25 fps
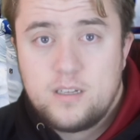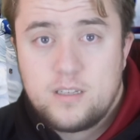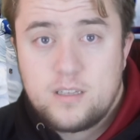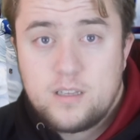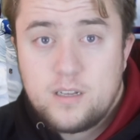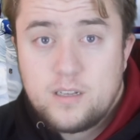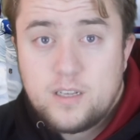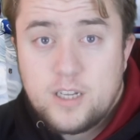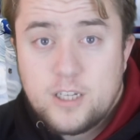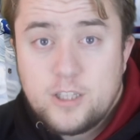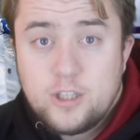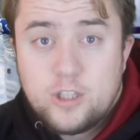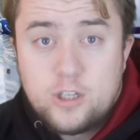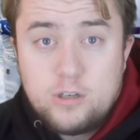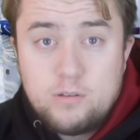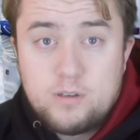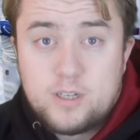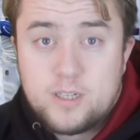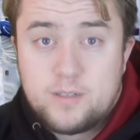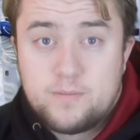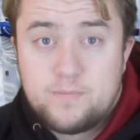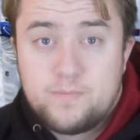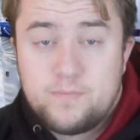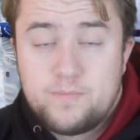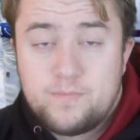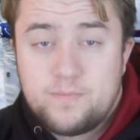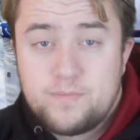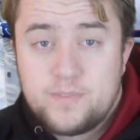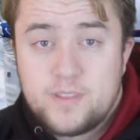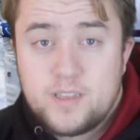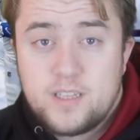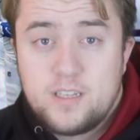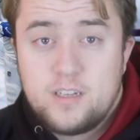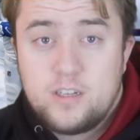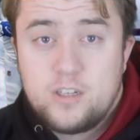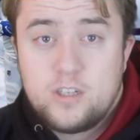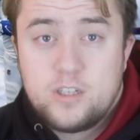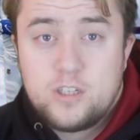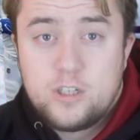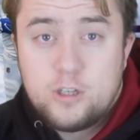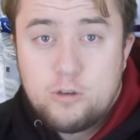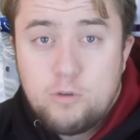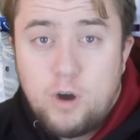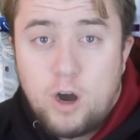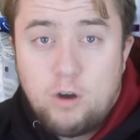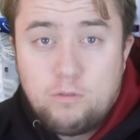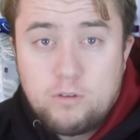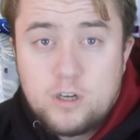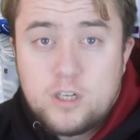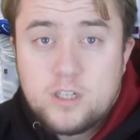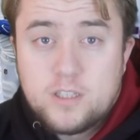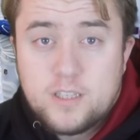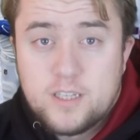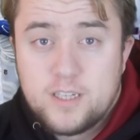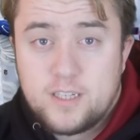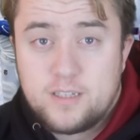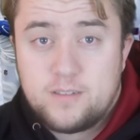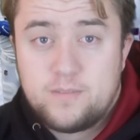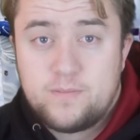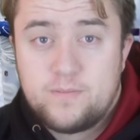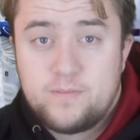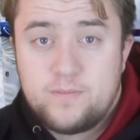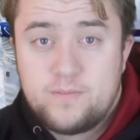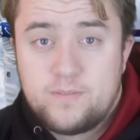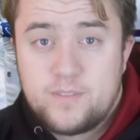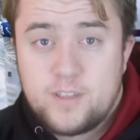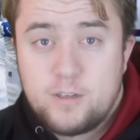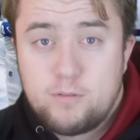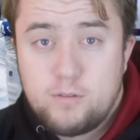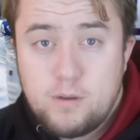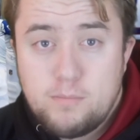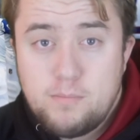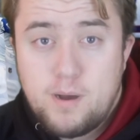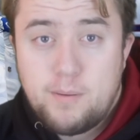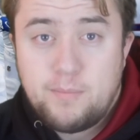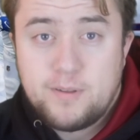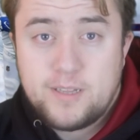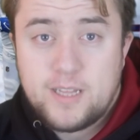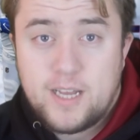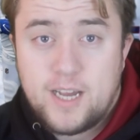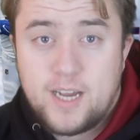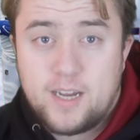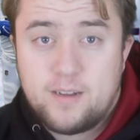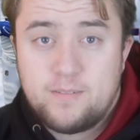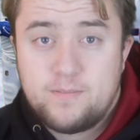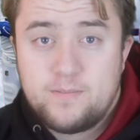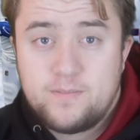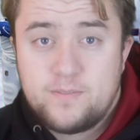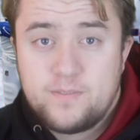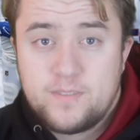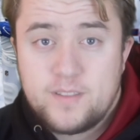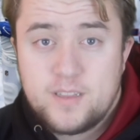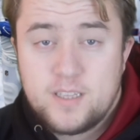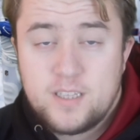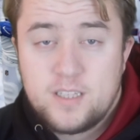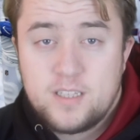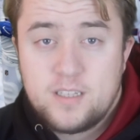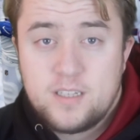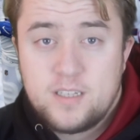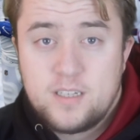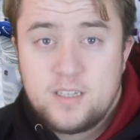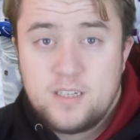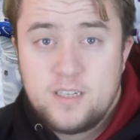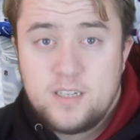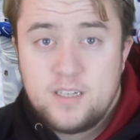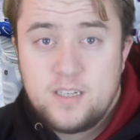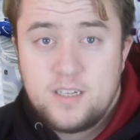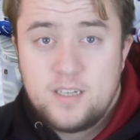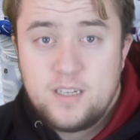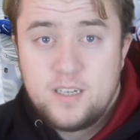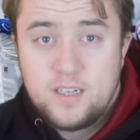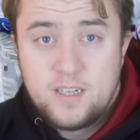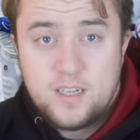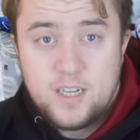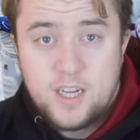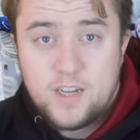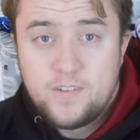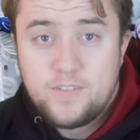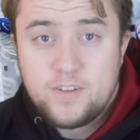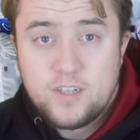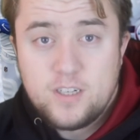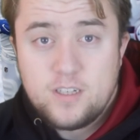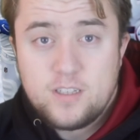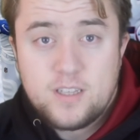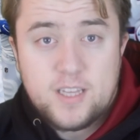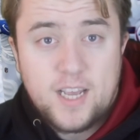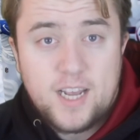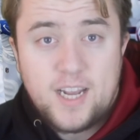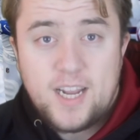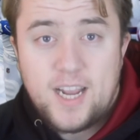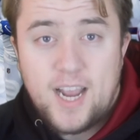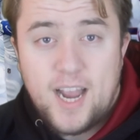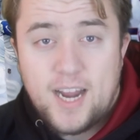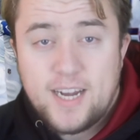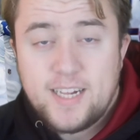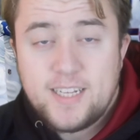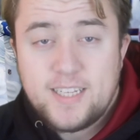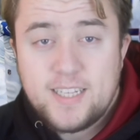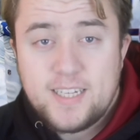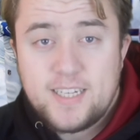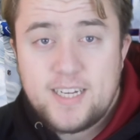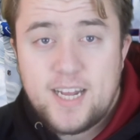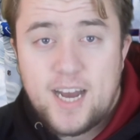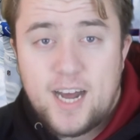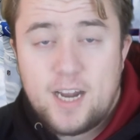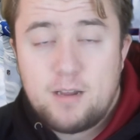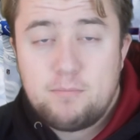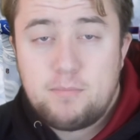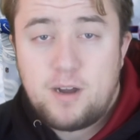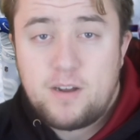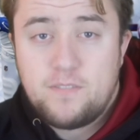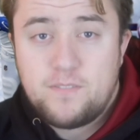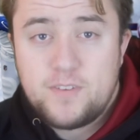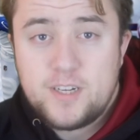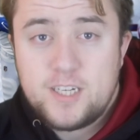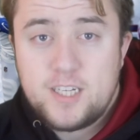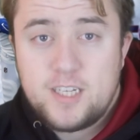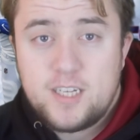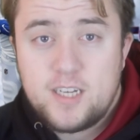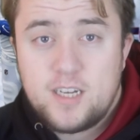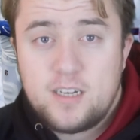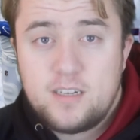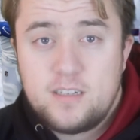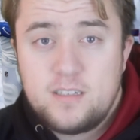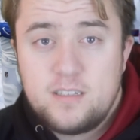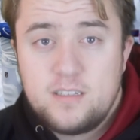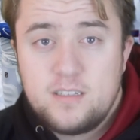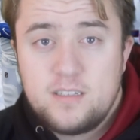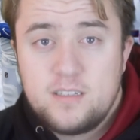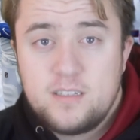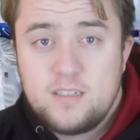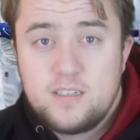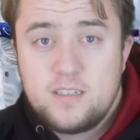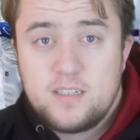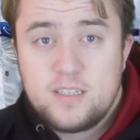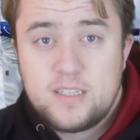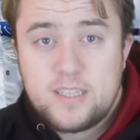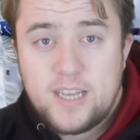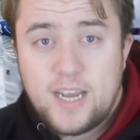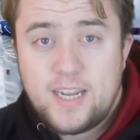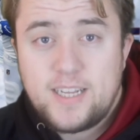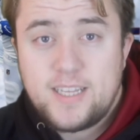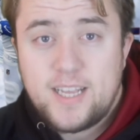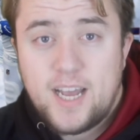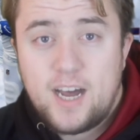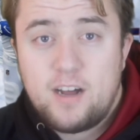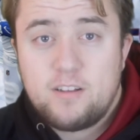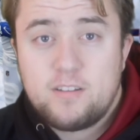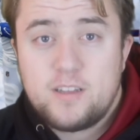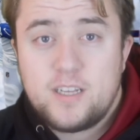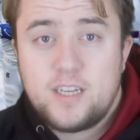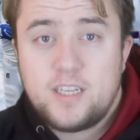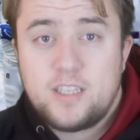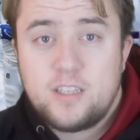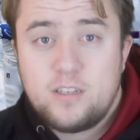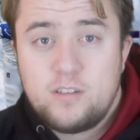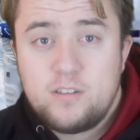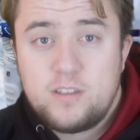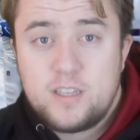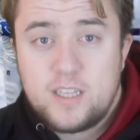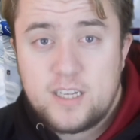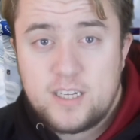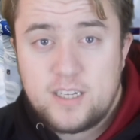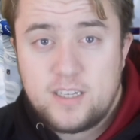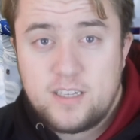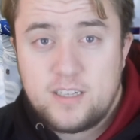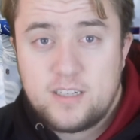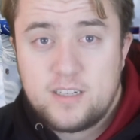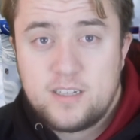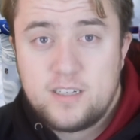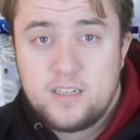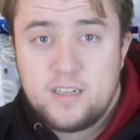So just do it. You are worth it. Remember that. If you take anything out of my video, take out these two things.